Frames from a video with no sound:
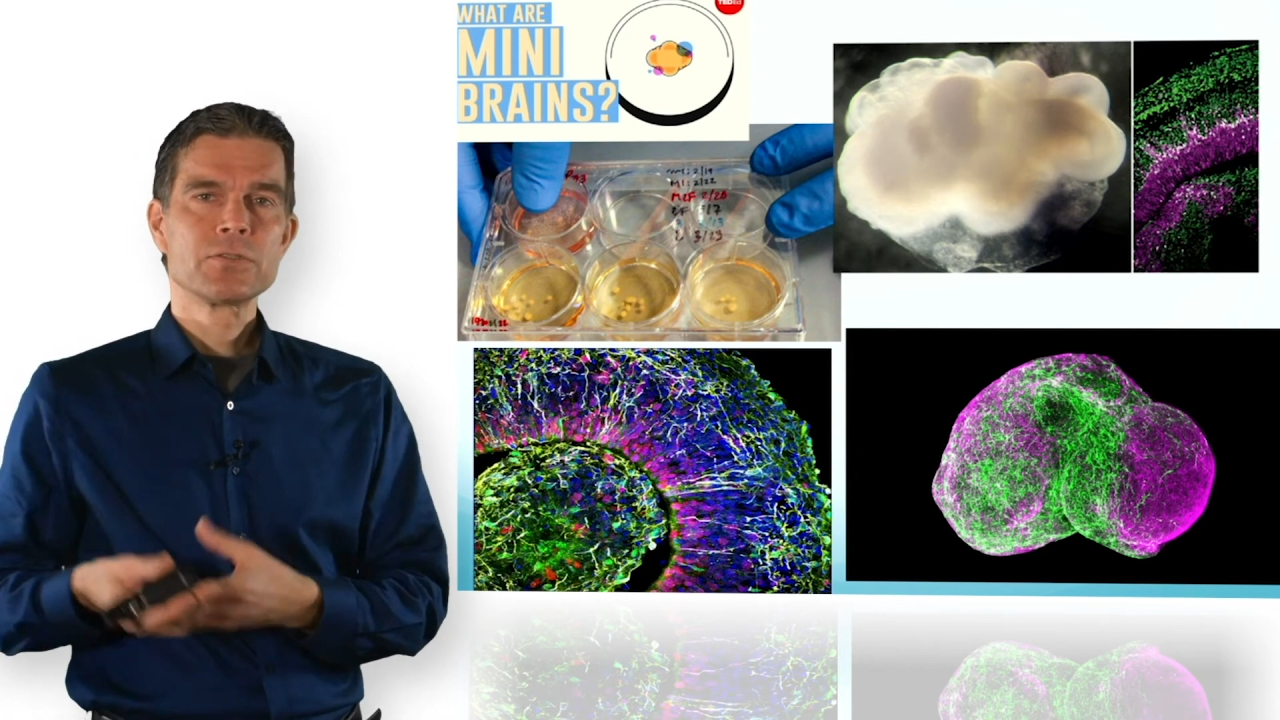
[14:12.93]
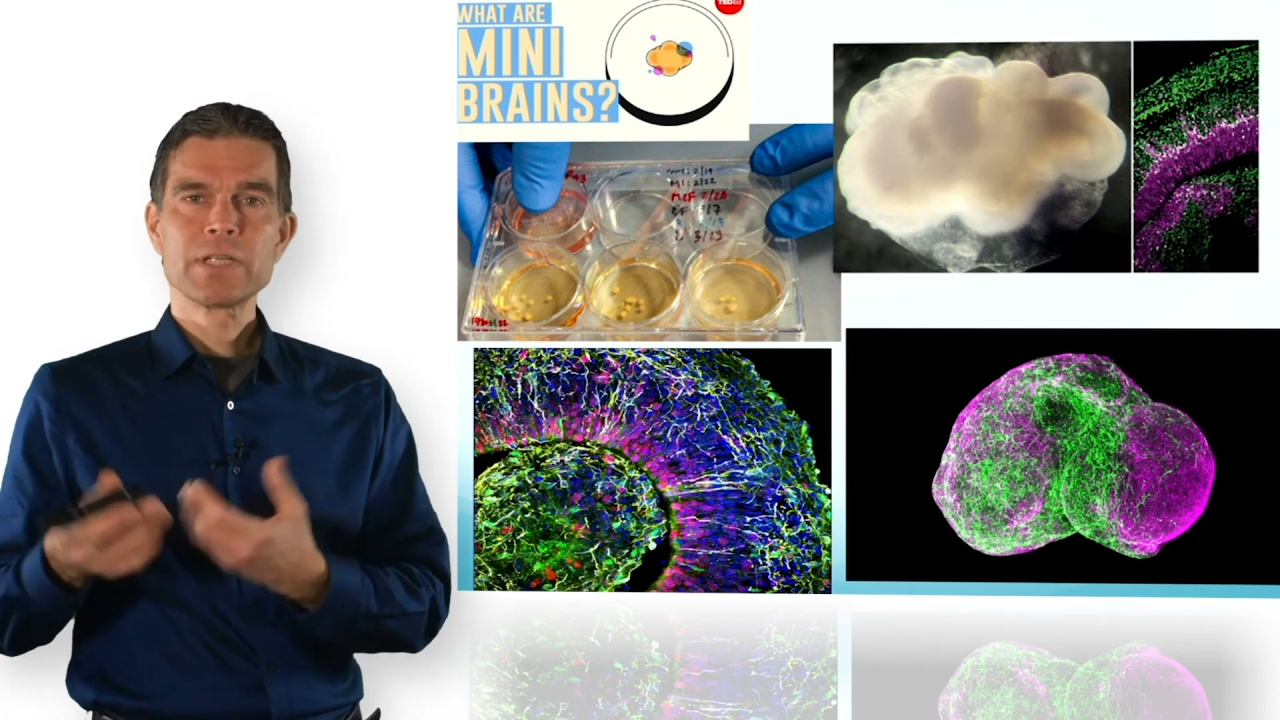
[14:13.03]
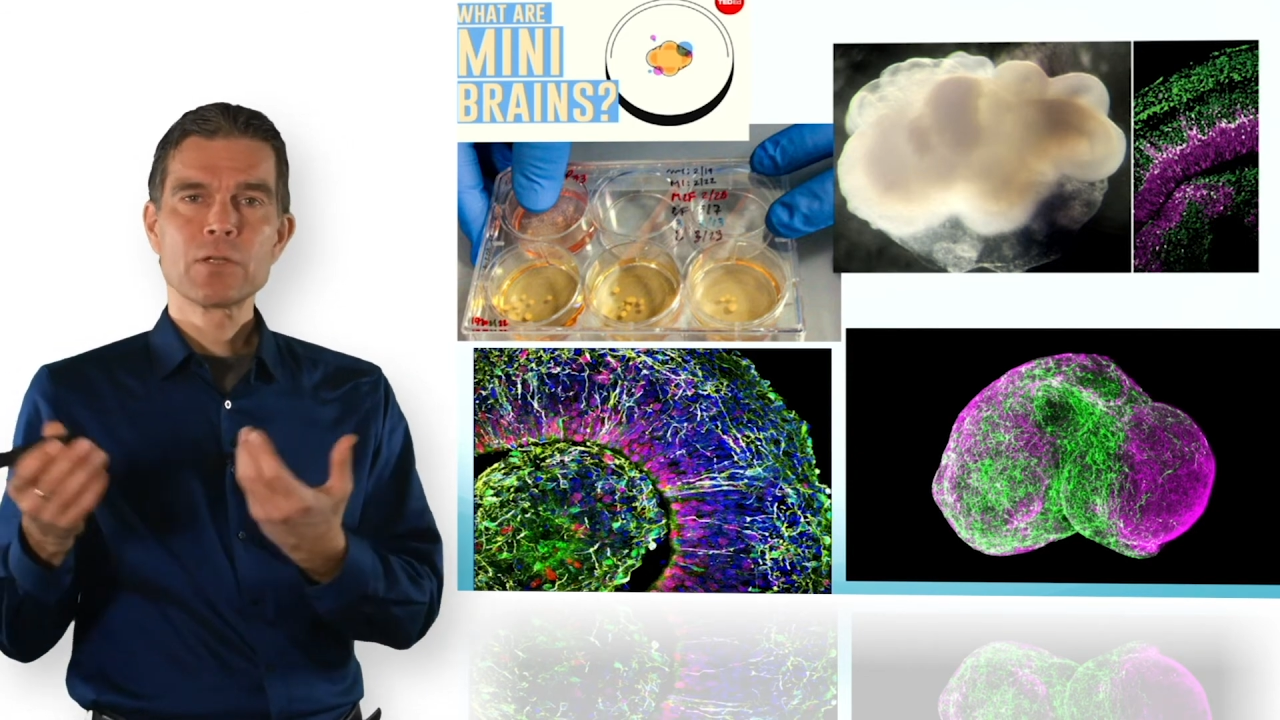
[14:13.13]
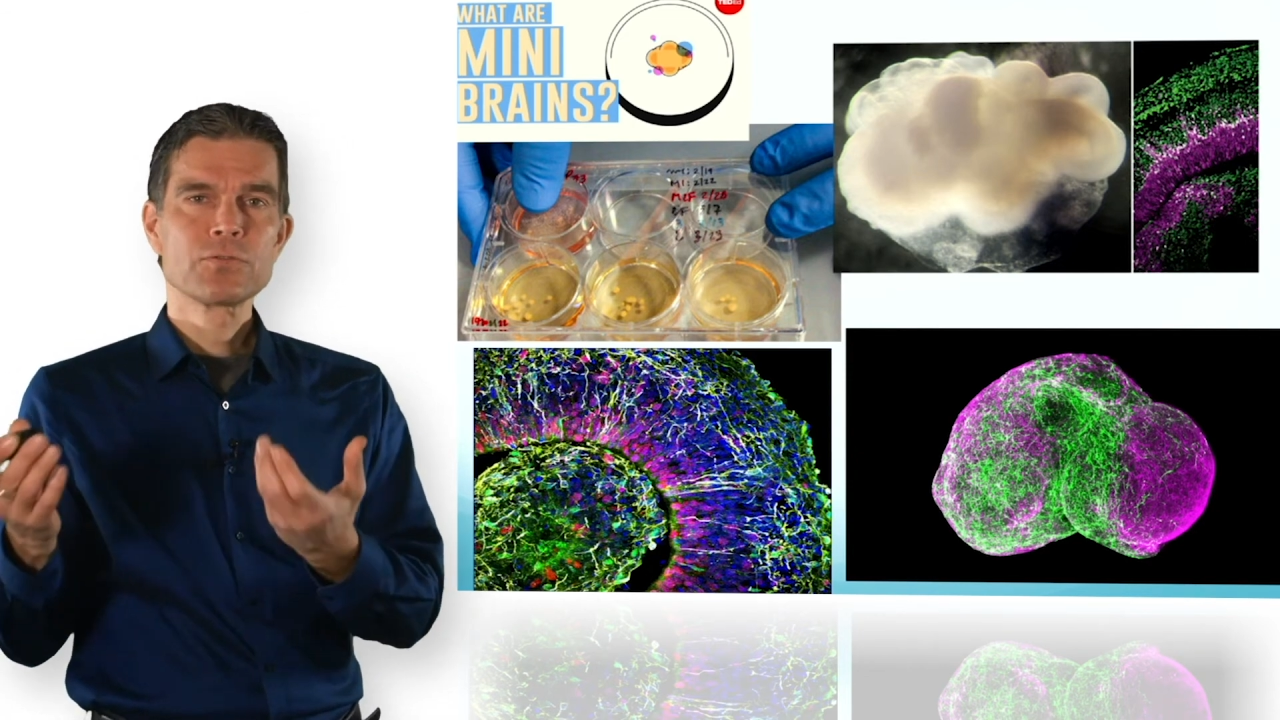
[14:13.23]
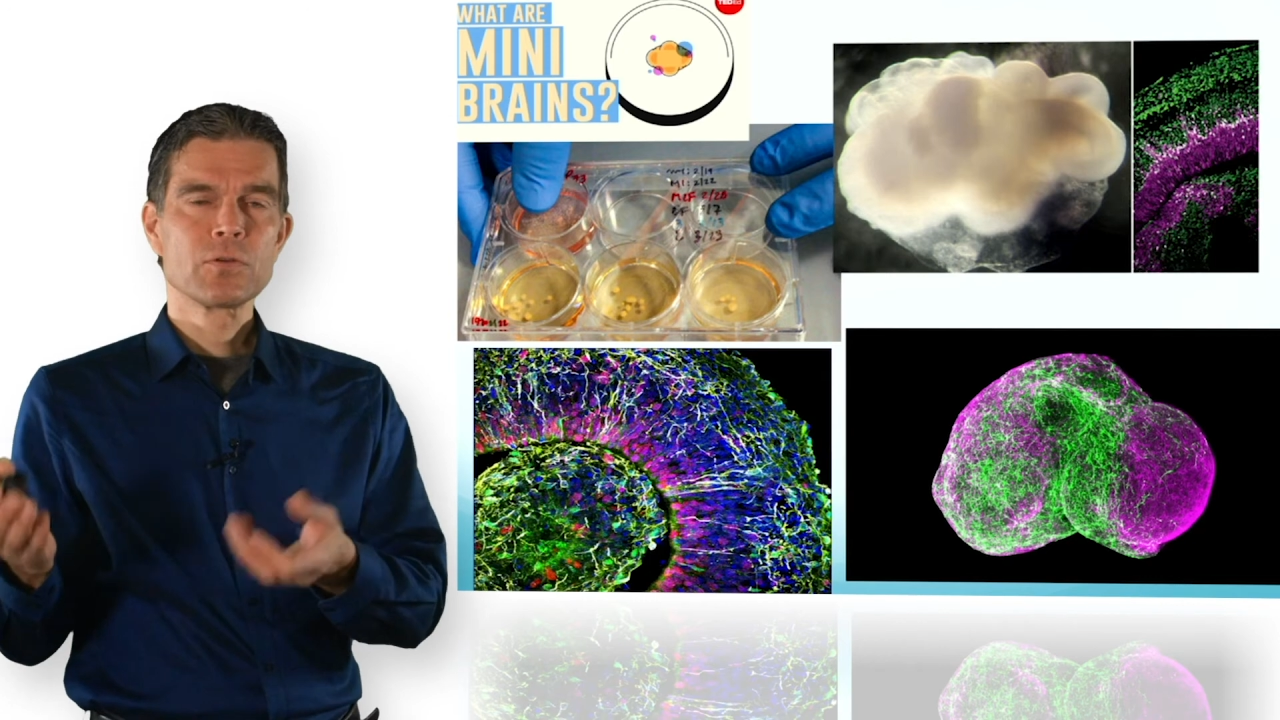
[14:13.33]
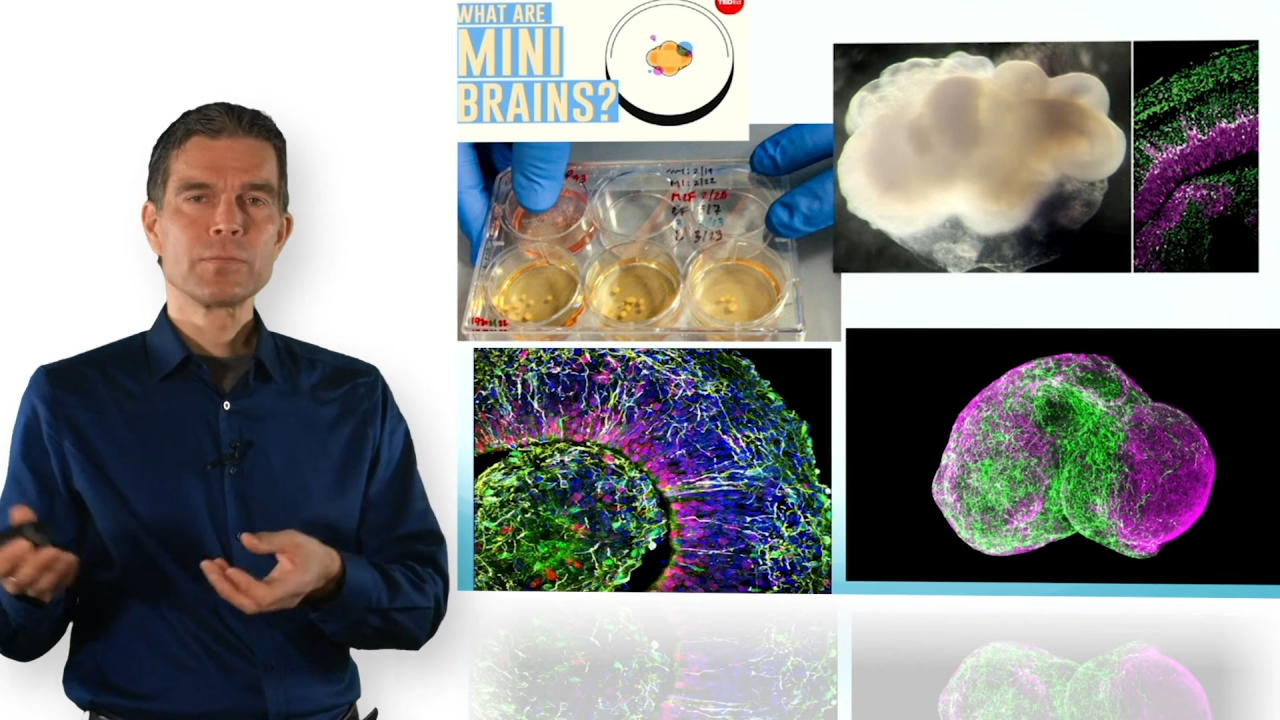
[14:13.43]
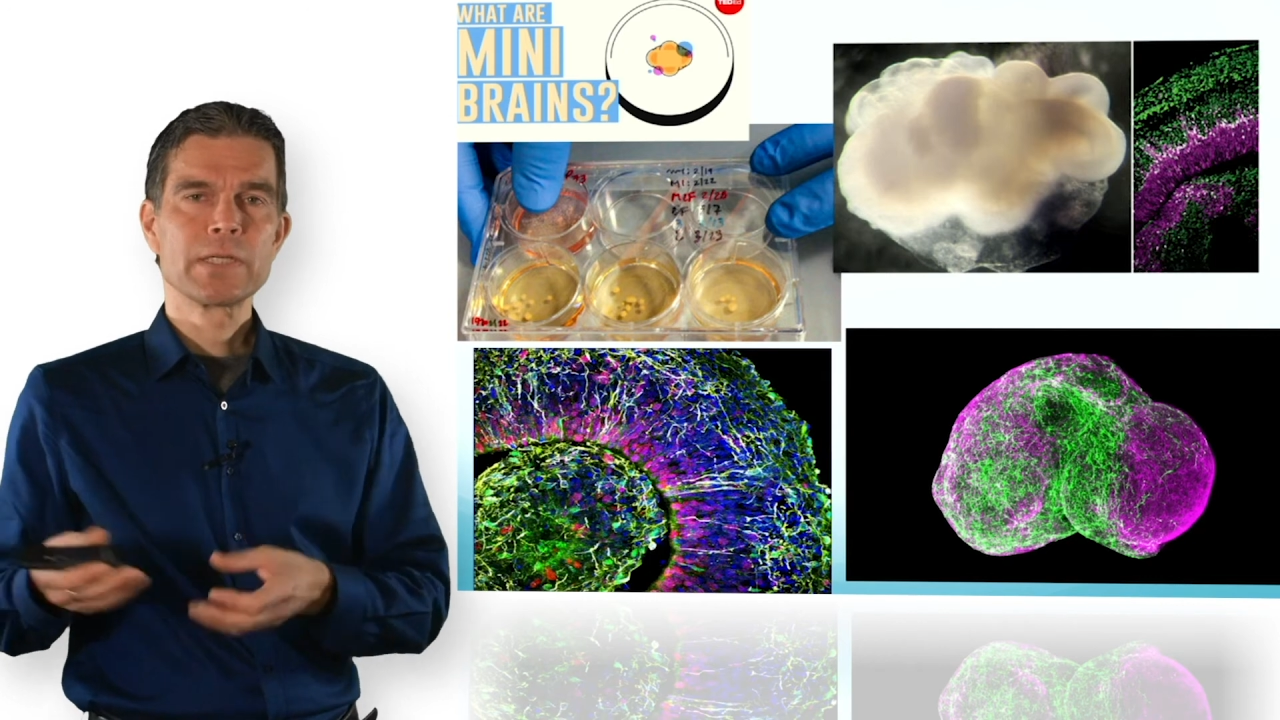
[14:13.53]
cells from